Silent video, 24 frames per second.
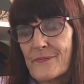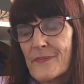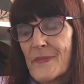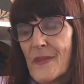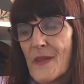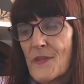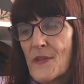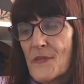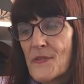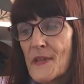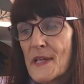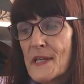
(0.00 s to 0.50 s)

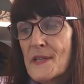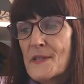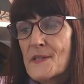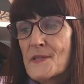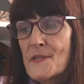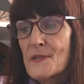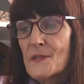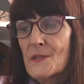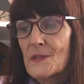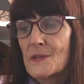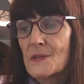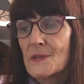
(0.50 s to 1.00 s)
The things
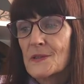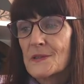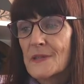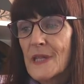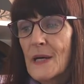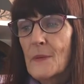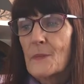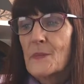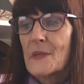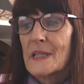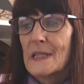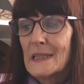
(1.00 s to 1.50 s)

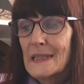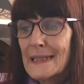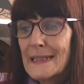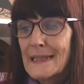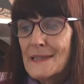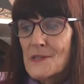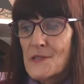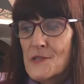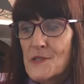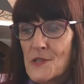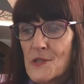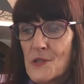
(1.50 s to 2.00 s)
that we
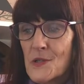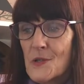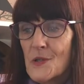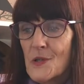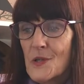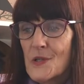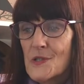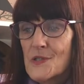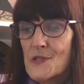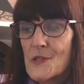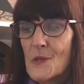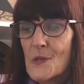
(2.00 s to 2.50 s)
cling to
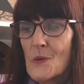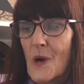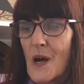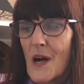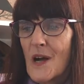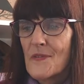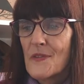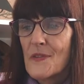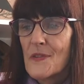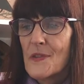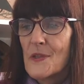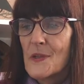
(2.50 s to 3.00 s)
are so
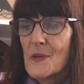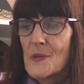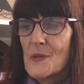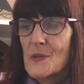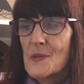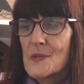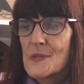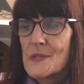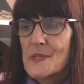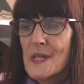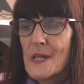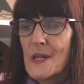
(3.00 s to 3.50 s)
often
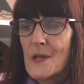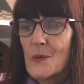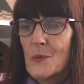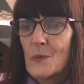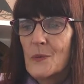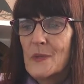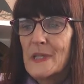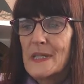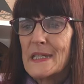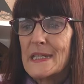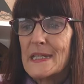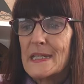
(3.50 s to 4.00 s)
those
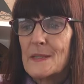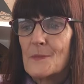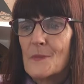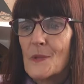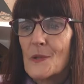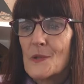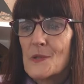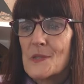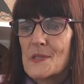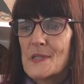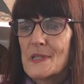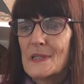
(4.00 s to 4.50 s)
we need
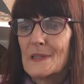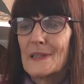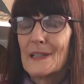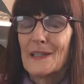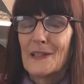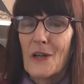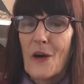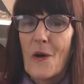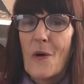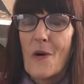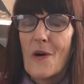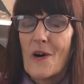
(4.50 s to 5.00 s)
most to let
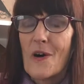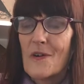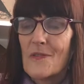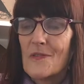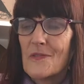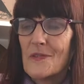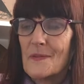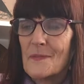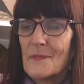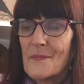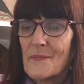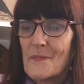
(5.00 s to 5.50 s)
go of.
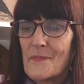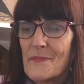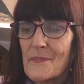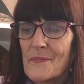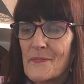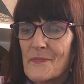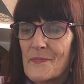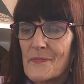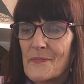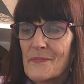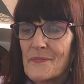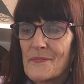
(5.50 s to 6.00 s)

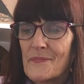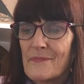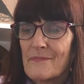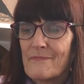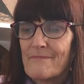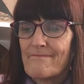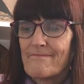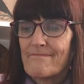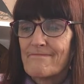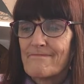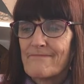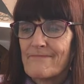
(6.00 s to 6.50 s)

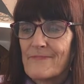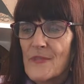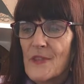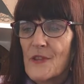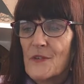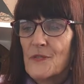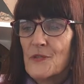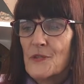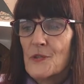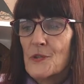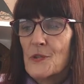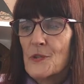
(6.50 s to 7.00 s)
The
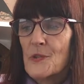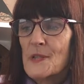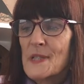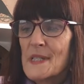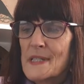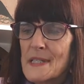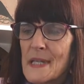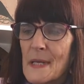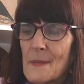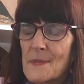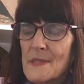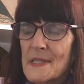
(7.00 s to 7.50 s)
food, the
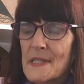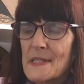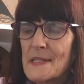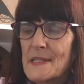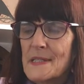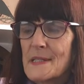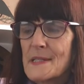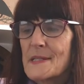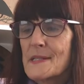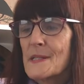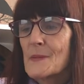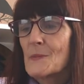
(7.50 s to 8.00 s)

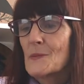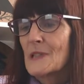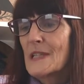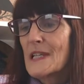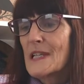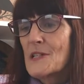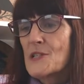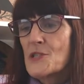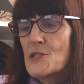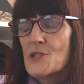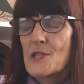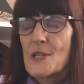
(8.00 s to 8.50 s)
substances, the
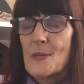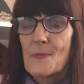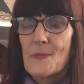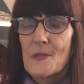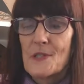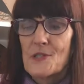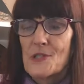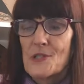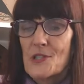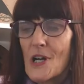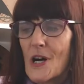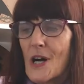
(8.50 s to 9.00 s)
relationship, the
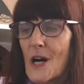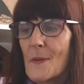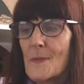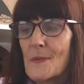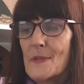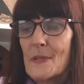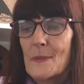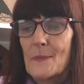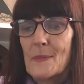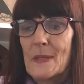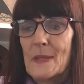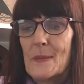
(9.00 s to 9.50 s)
job,
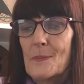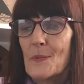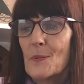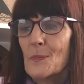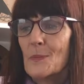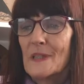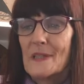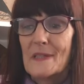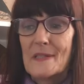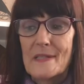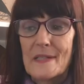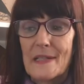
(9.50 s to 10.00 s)
and the
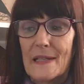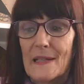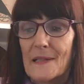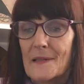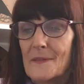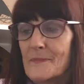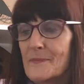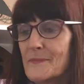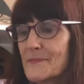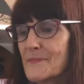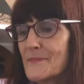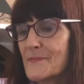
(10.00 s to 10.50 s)
people-pleasing.
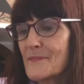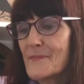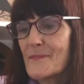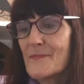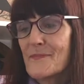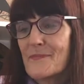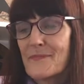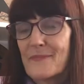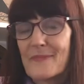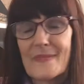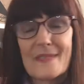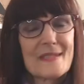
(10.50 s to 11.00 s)

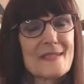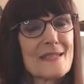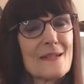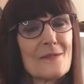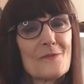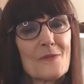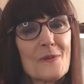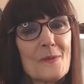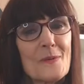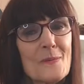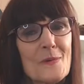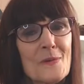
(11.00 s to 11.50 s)

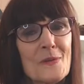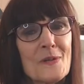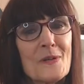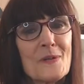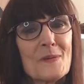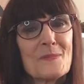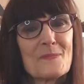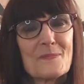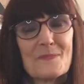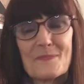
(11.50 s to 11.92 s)
Sound familiar?